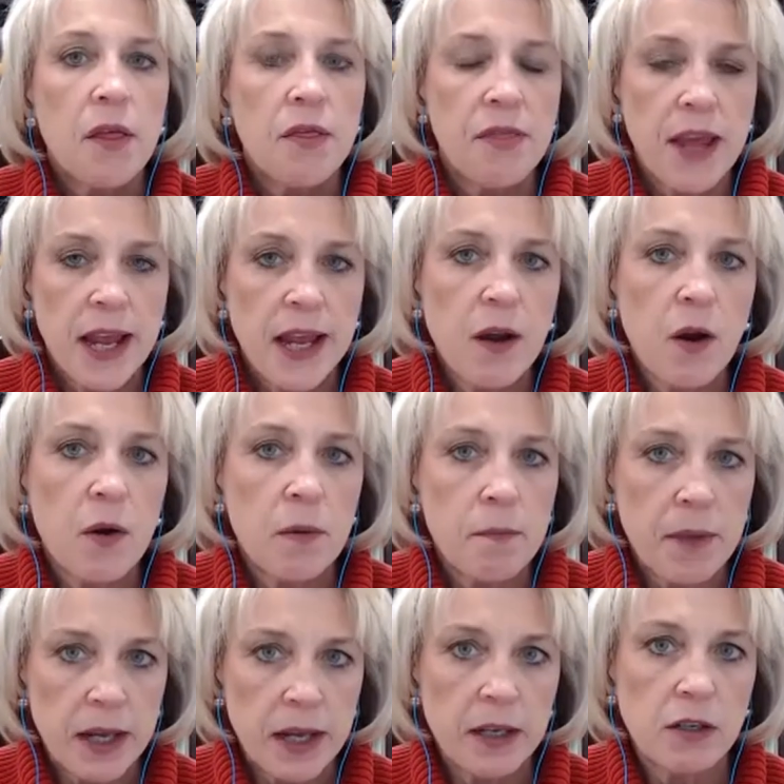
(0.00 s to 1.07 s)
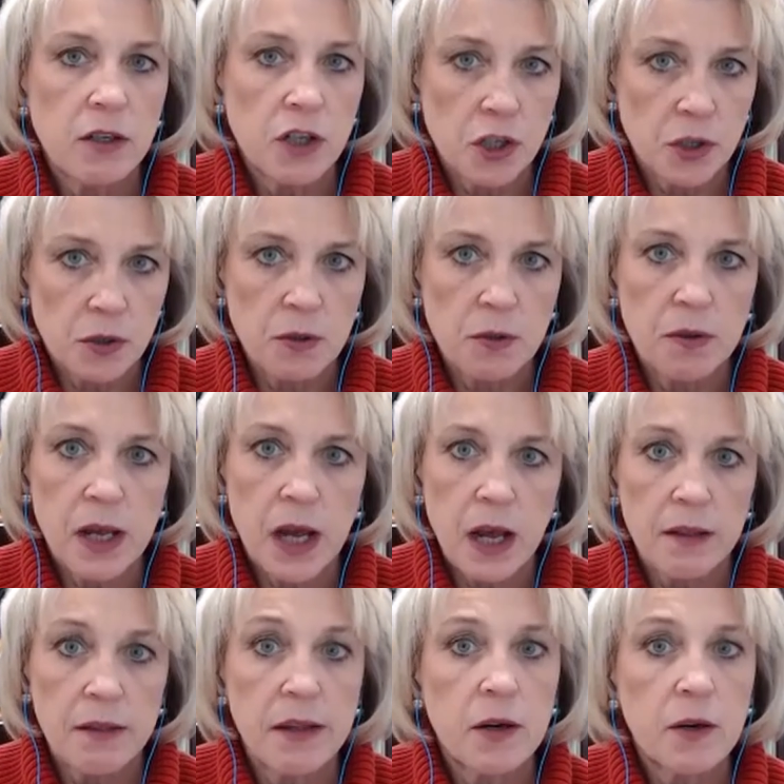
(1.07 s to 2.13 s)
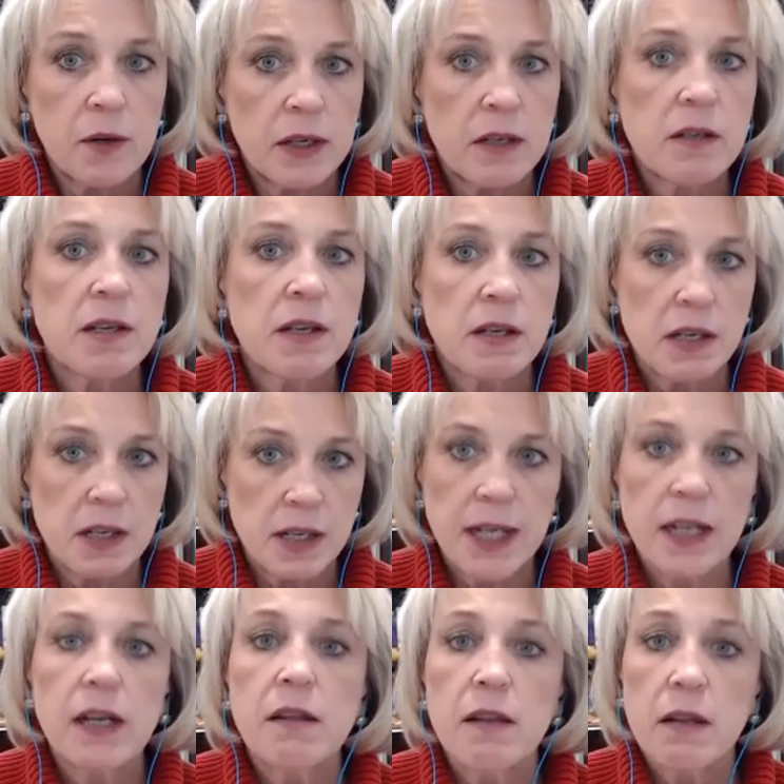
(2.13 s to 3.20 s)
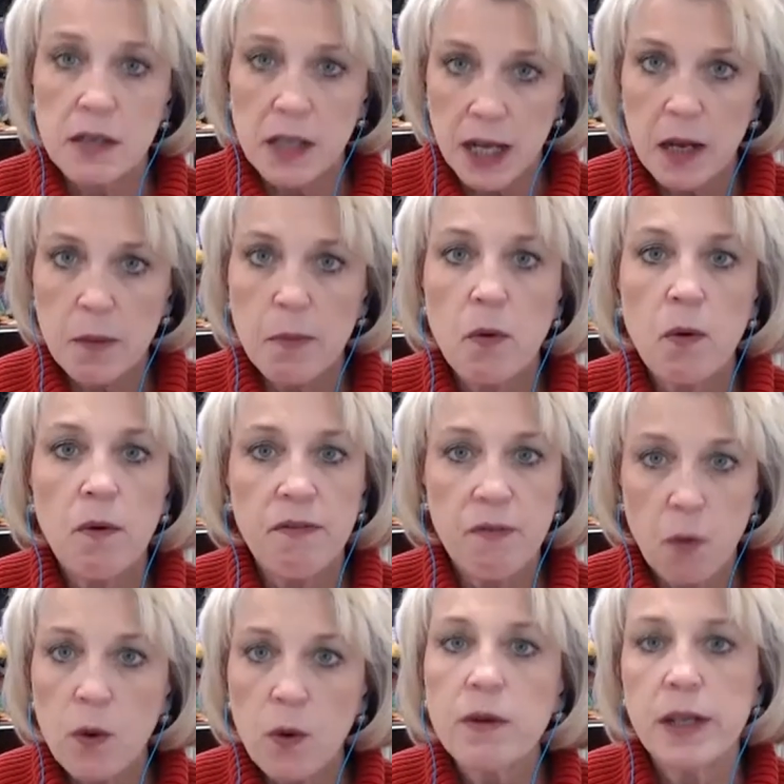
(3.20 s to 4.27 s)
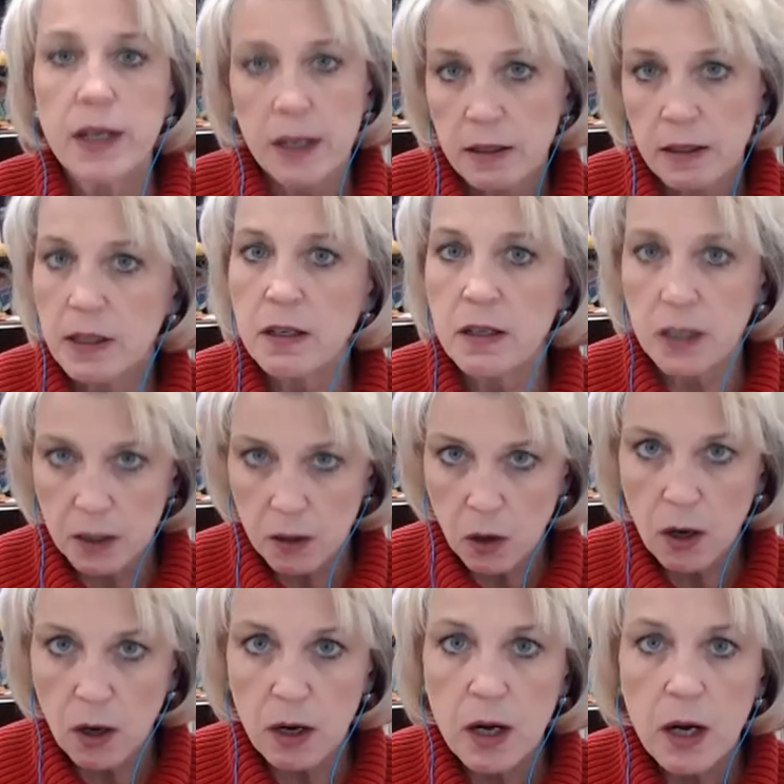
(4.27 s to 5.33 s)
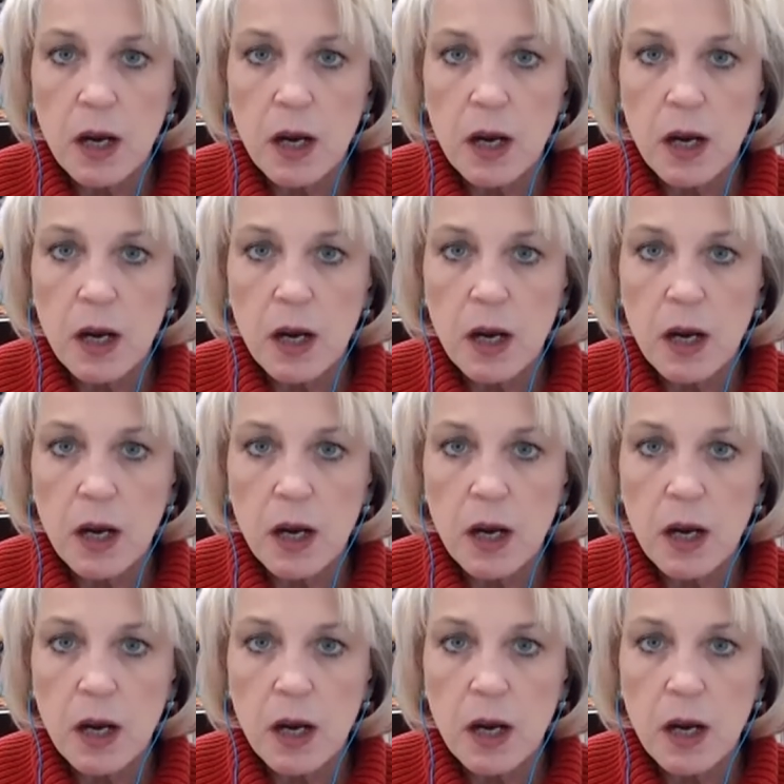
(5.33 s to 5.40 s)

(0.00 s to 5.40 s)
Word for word: they are making sure that there is a seat at the table for the NDTR.